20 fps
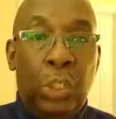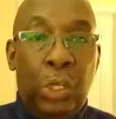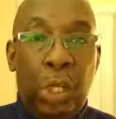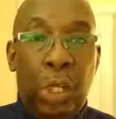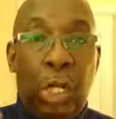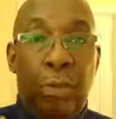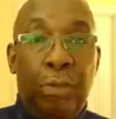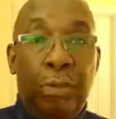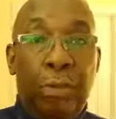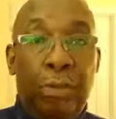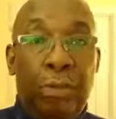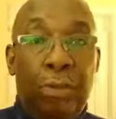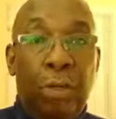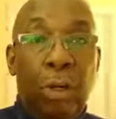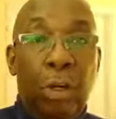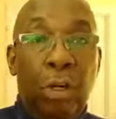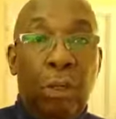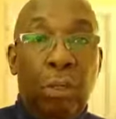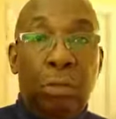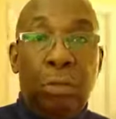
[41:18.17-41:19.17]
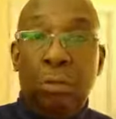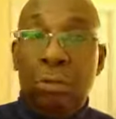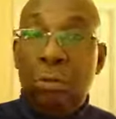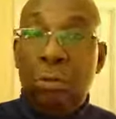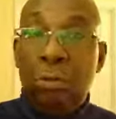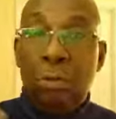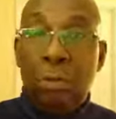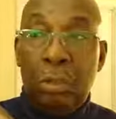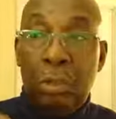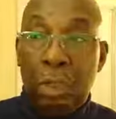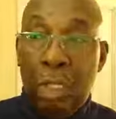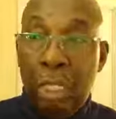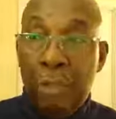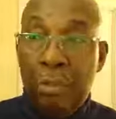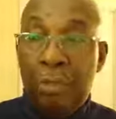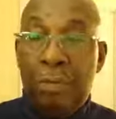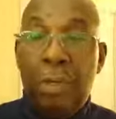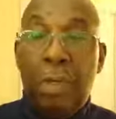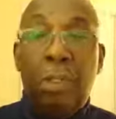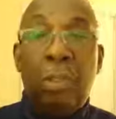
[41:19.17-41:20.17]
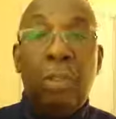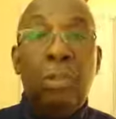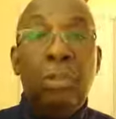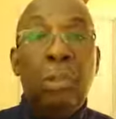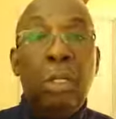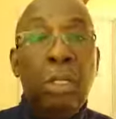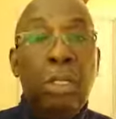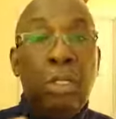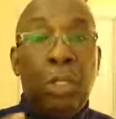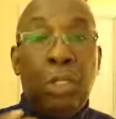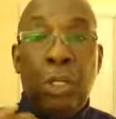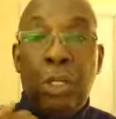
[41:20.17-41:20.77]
turn off your phone, other phone,